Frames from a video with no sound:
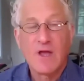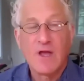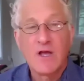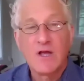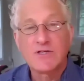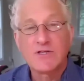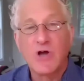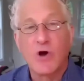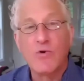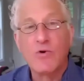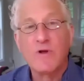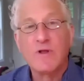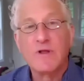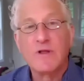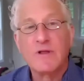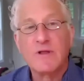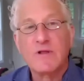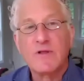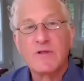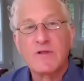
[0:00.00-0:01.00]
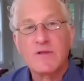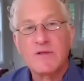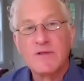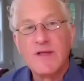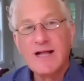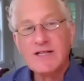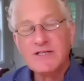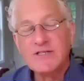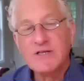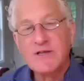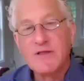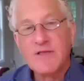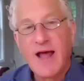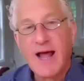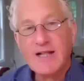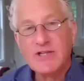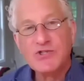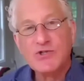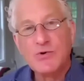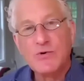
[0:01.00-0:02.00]
So
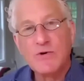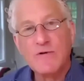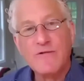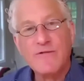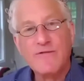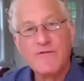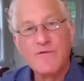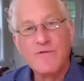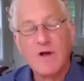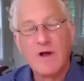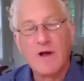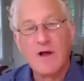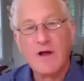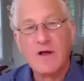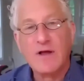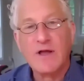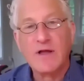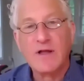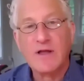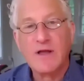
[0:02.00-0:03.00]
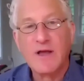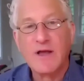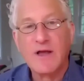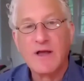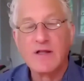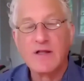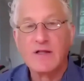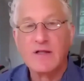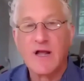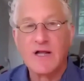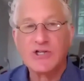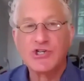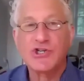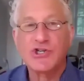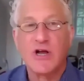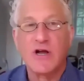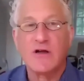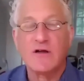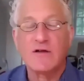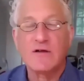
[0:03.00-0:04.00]
that's sort of, in a
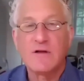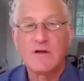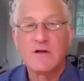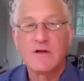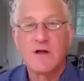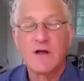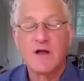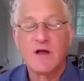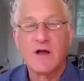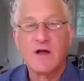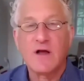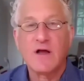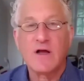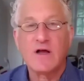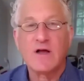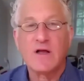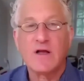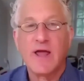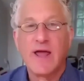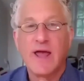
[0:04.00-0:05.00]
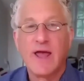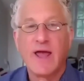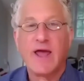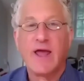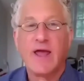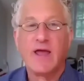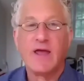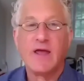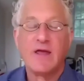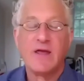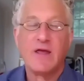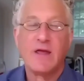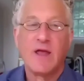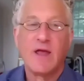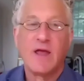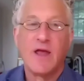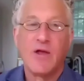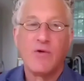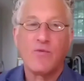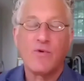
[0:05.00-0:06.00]
nutshell, a
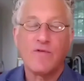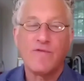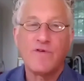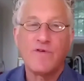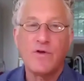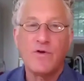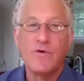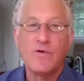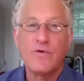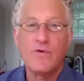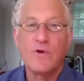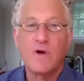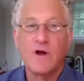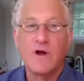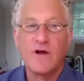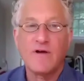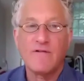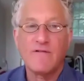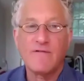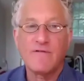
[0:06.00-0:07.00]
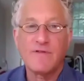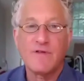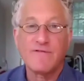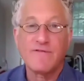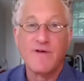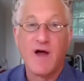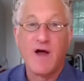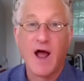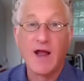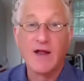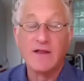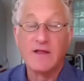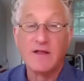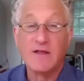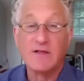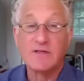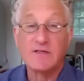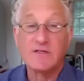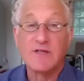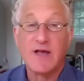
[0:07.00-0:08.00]
review of the
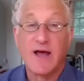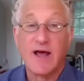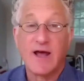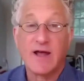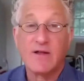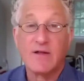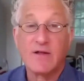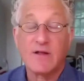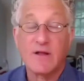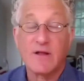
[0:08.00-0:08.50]
findings that